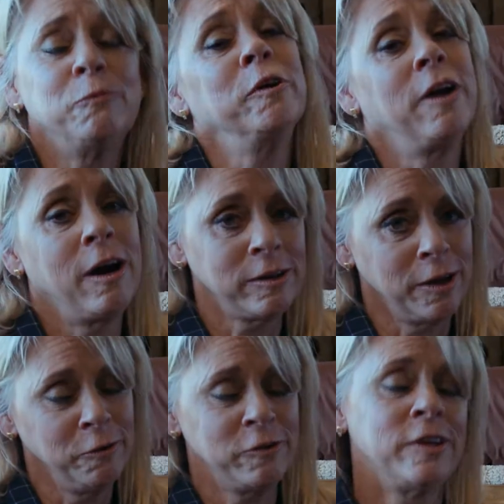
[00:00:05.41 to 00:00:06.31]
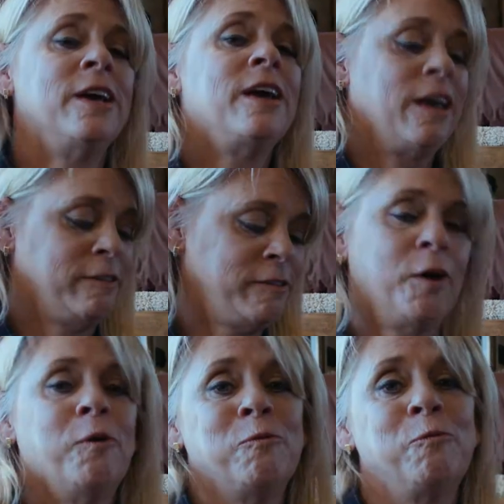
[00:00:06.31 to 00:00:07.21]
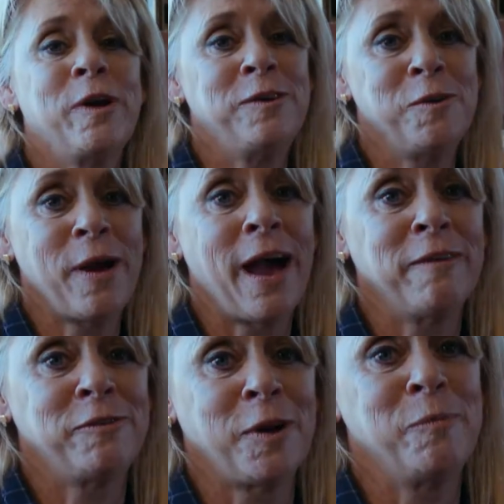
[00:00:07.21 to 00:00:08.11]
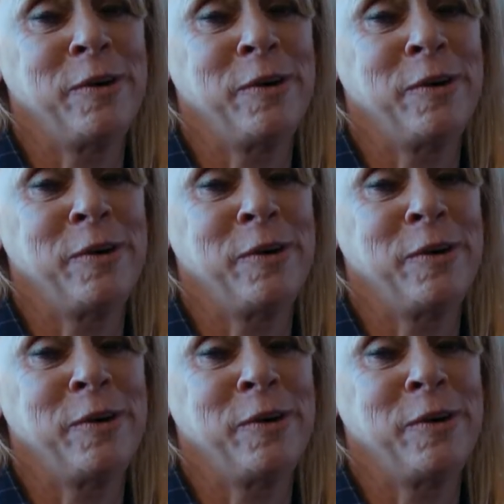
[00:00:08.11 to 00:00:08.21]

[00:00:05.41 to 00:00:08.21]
we're not clones, and so we do have some